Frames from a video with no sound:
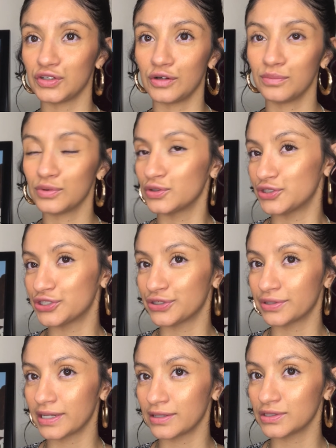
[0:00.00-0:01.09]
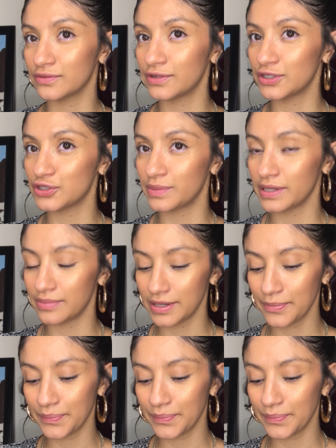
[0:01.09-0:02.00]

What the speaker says: pull your shirt down to feed your baby.